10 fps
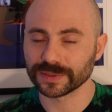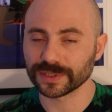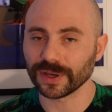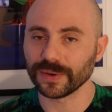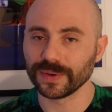
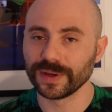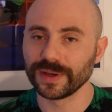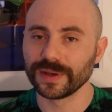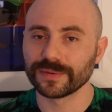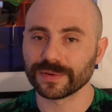So
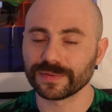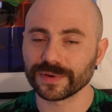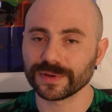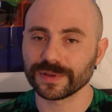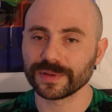
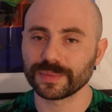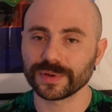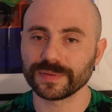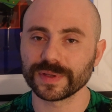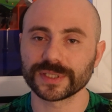refer to the
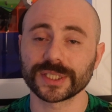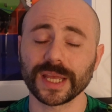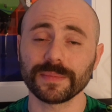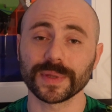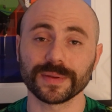previous
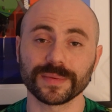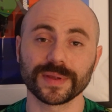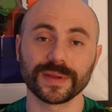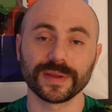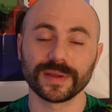statement.
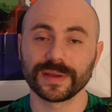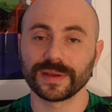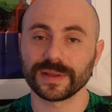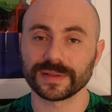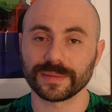
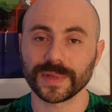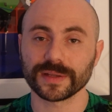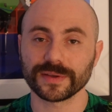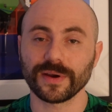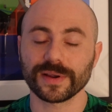I'm
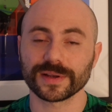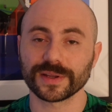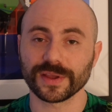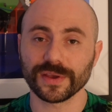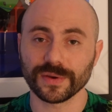not talking
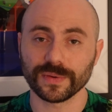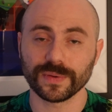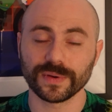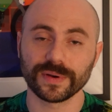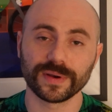to you.
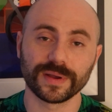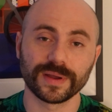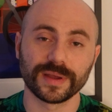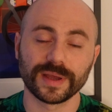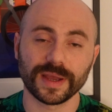
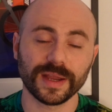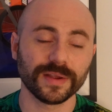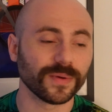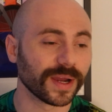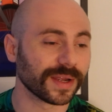
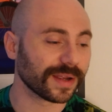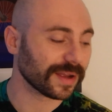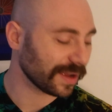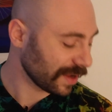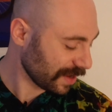Anyway,
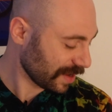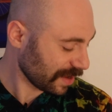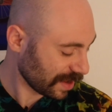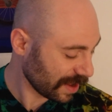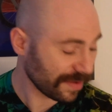
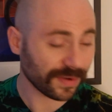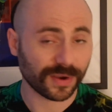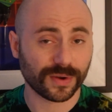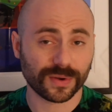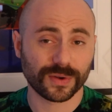have
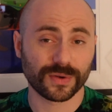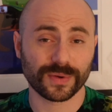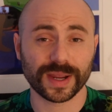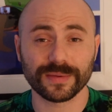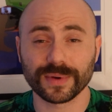a
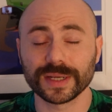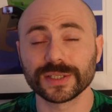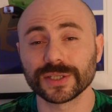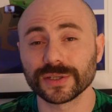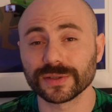great
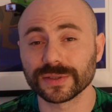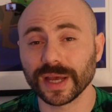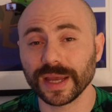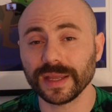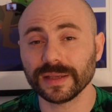rest of your
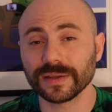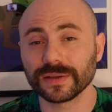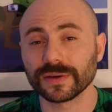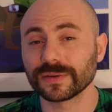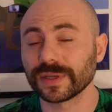night,
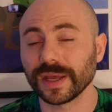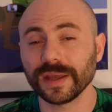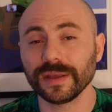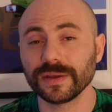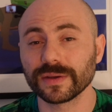your
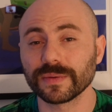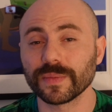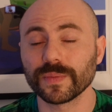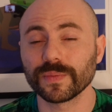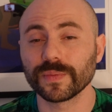day,
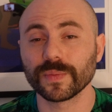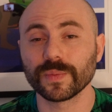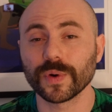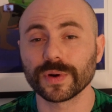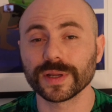your
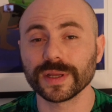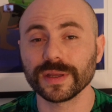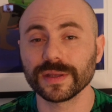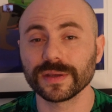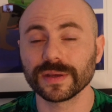
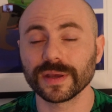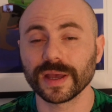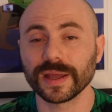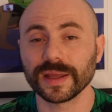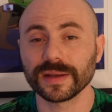morning,
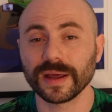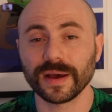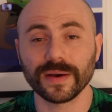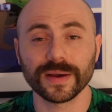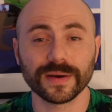and
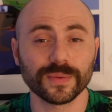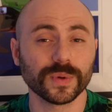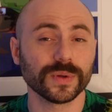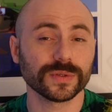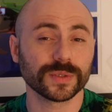I
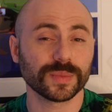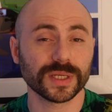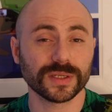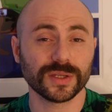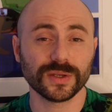will
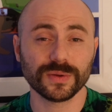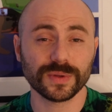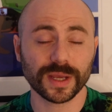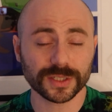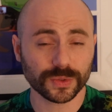speak to you
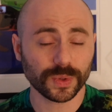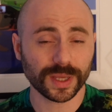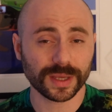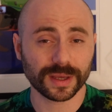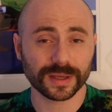next
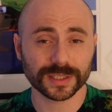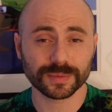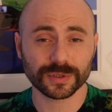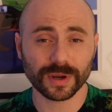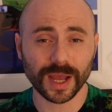week.
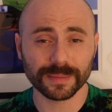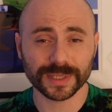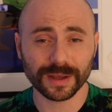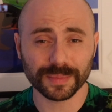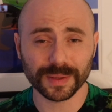Subscribe,
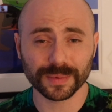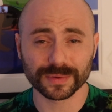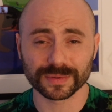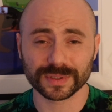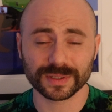tell
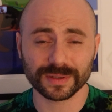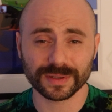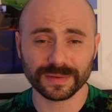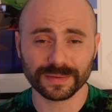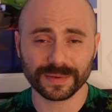people,
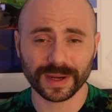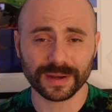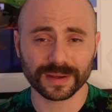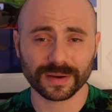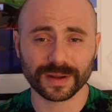leave a
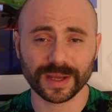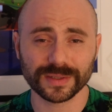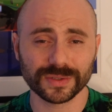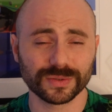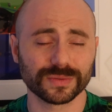rating on
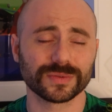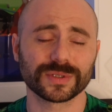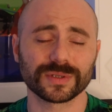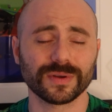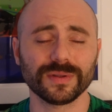
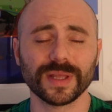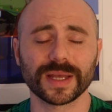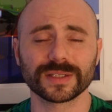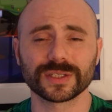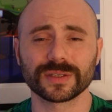iTunes and all
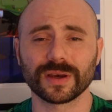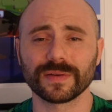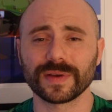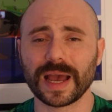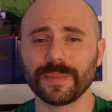that
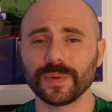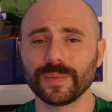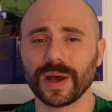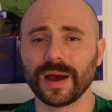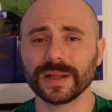stuff. Apple
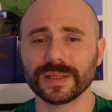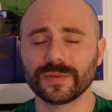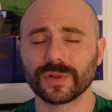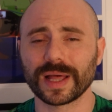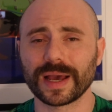
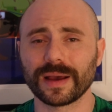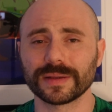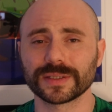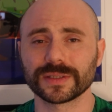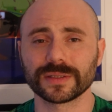Podcasts.